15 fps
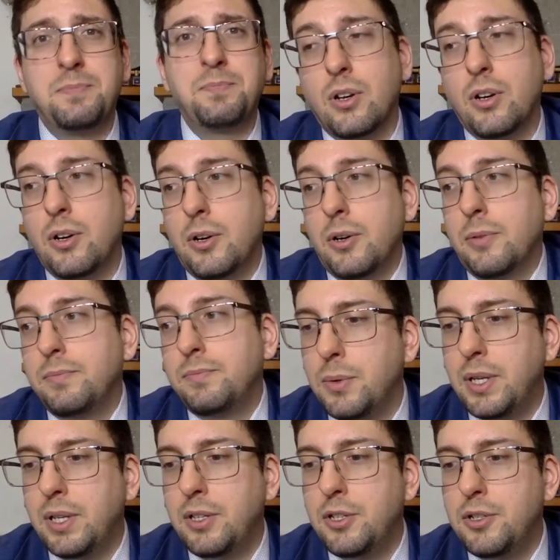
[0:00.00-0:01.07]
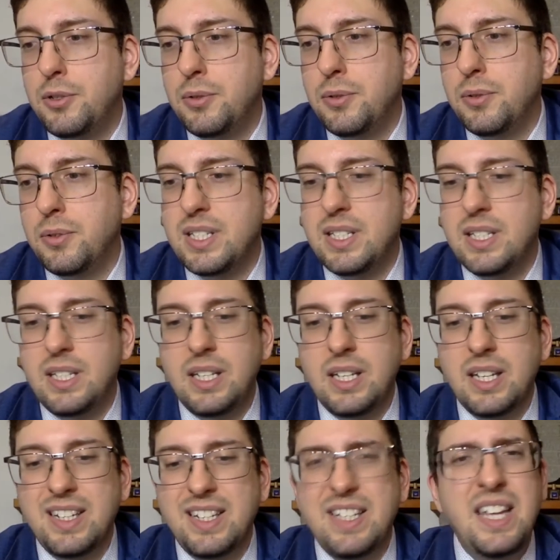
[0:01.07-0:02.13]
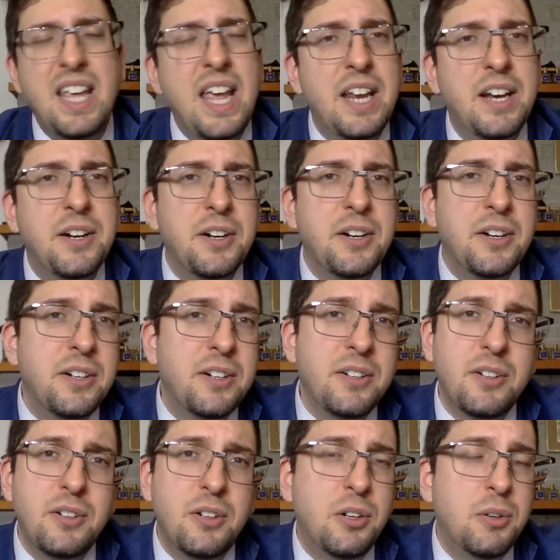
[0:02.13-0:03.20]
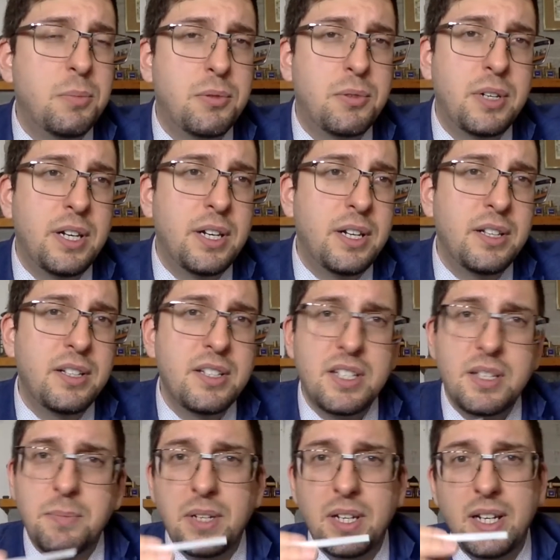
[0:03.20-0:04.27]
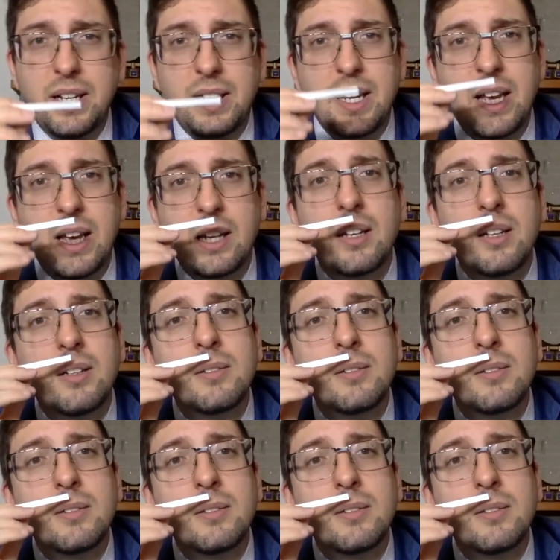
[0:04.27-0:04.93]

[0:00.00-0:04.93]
or going to see theater, opera, something like that.